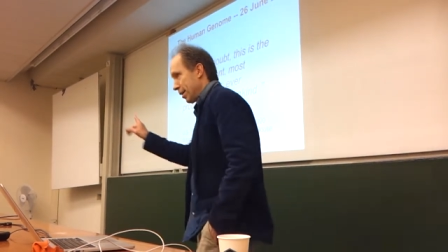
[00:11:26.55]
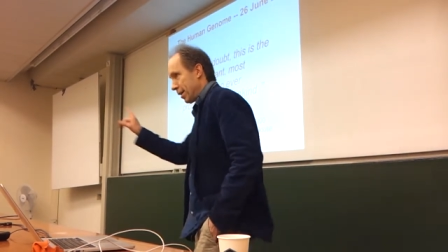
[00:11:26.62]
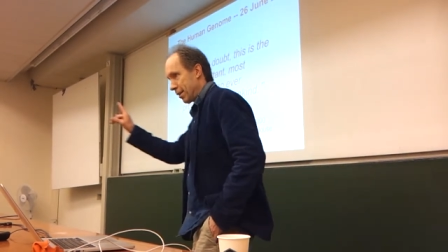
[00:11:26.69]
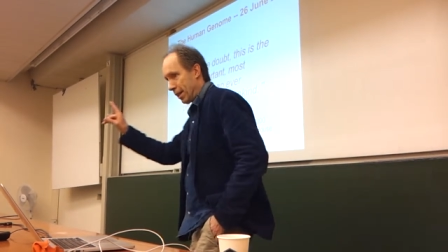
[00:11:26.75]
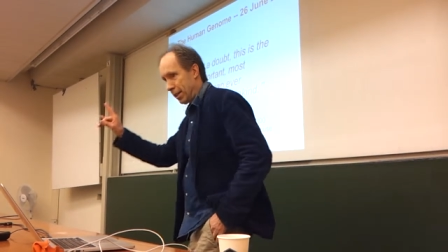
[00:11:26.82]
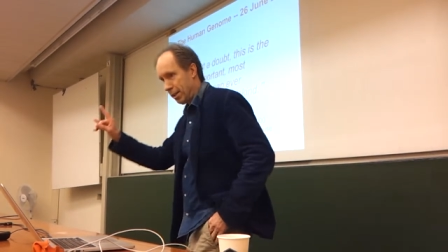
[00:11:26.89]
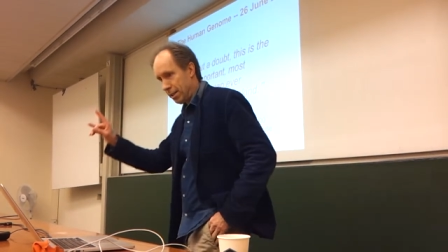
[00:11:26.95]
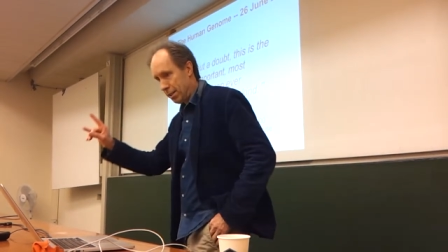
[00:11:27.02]
that
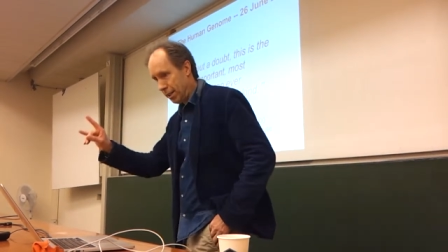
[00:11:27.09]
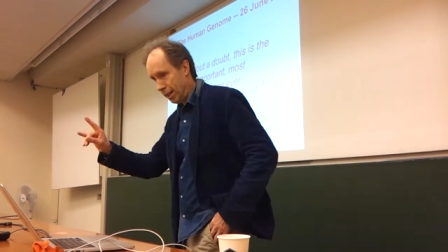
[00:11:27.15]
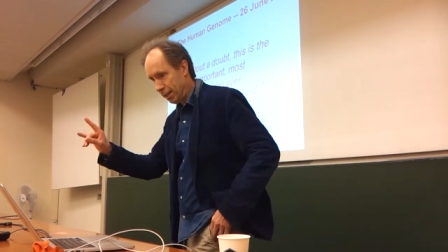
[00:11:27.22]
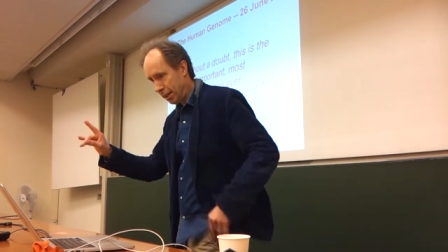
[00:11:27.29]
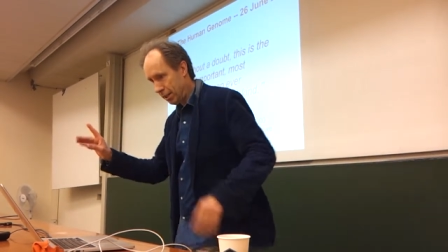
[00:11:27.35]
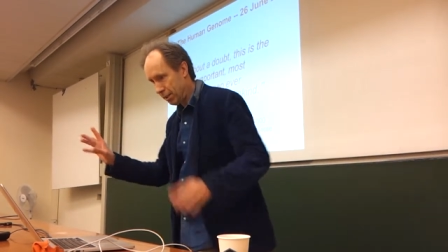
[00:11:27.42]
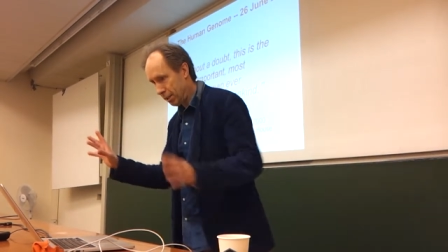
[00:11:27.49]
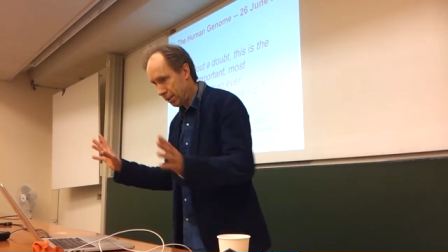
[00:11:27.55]
they, that
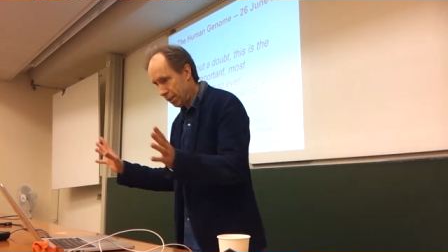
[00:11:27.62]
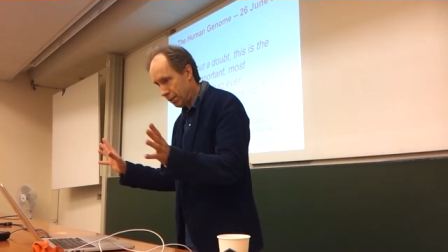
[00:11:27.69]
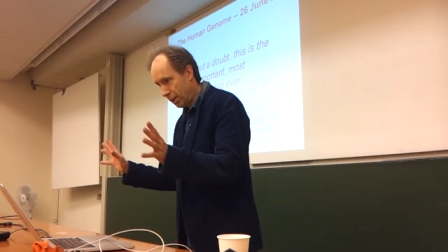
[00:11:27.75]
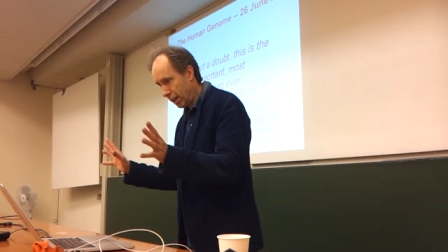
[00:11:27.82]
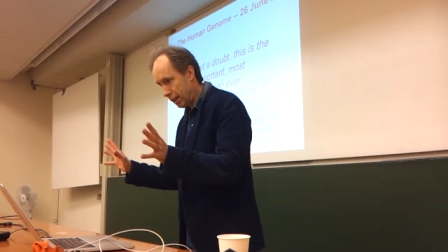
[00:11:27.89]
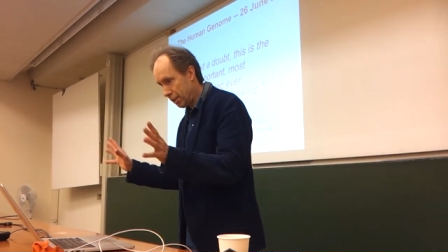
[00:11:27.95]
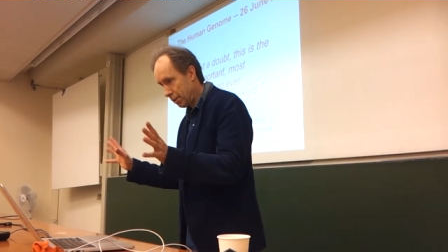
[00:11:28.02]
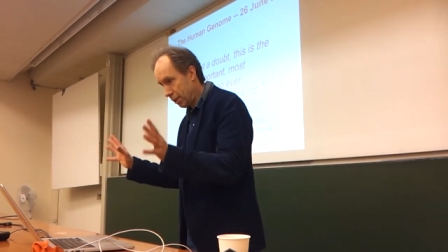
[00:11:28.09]
they
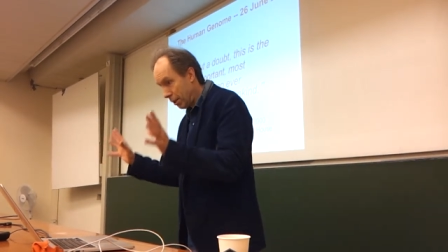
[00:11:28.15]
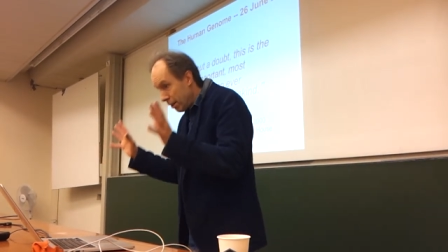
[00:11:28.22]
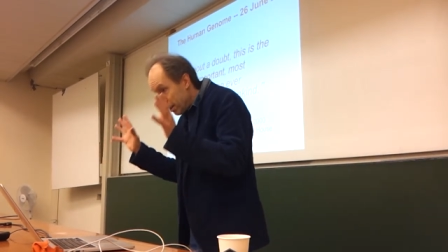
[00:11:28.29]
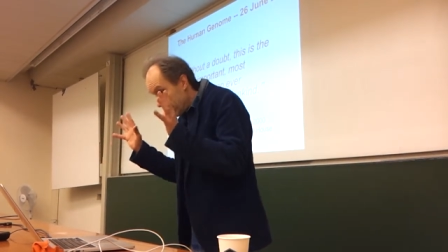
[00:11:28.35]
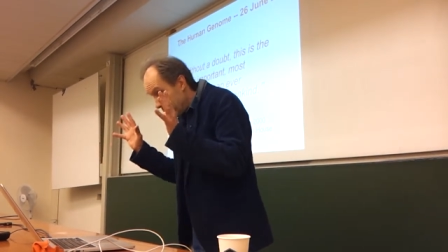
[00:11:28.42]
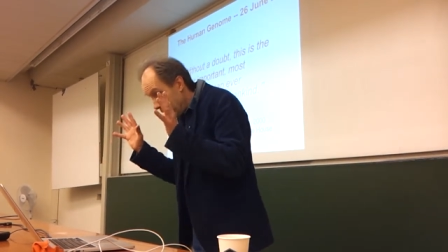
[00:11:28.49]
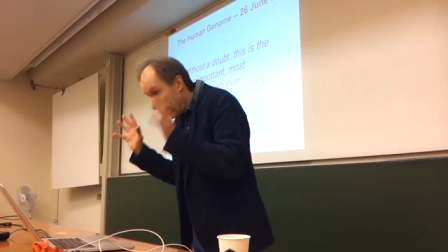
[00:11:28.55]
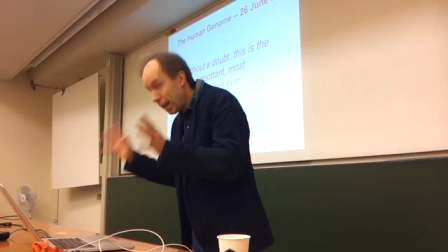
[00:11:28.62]
decided,
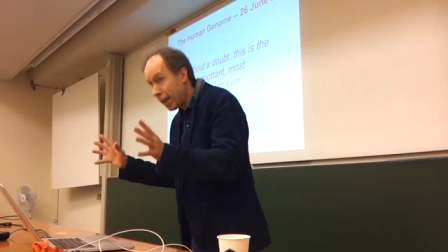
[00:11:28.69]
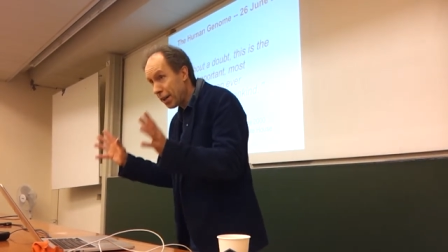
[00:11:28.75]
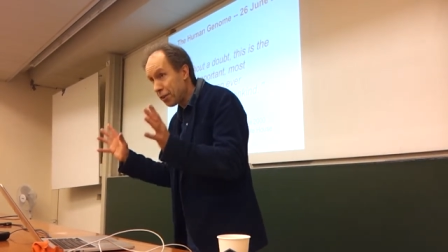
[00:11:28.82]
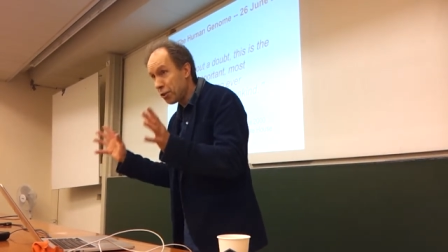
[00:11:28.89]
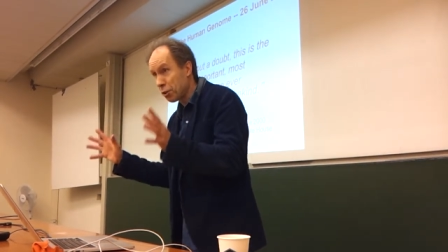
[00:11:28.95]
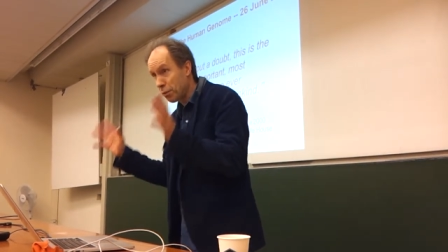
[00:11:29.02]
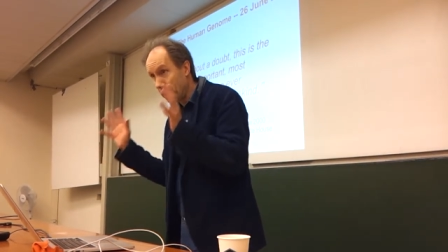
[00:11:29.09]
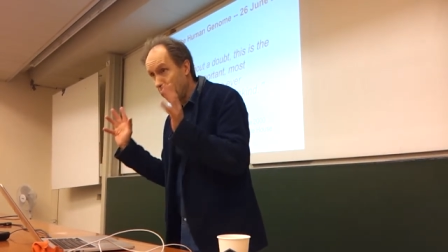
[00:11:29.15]
and the Allies
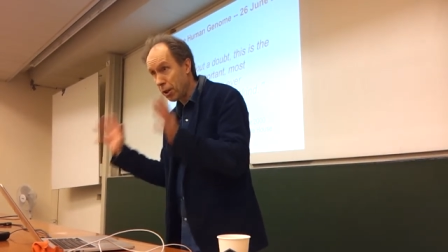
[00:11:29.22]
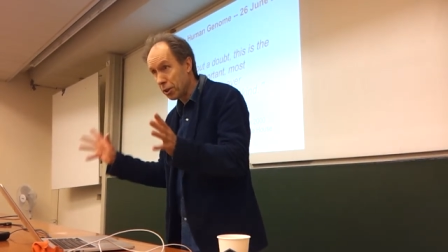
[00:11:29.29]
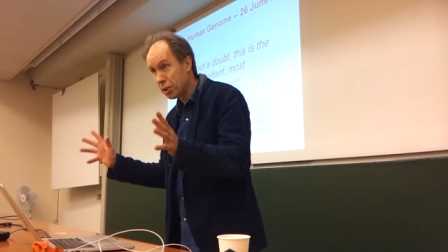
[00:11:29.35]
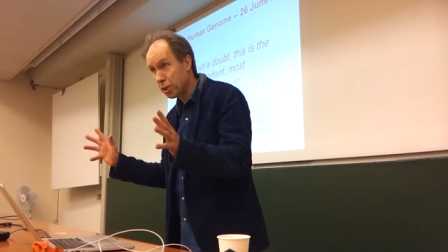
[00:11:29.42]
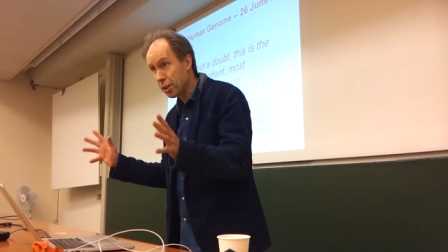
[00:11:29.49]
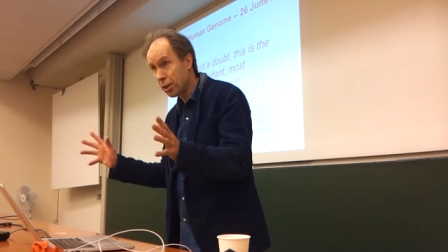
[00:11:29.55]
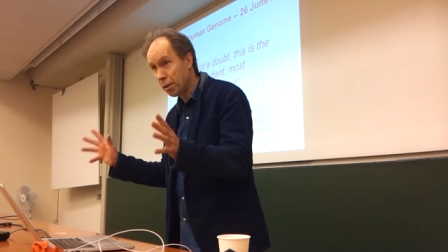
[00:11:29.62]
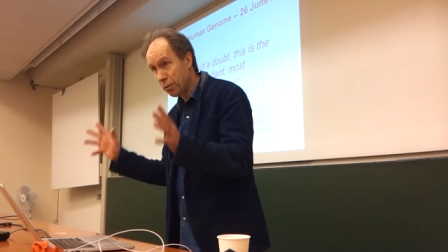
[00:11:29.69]
thought lost.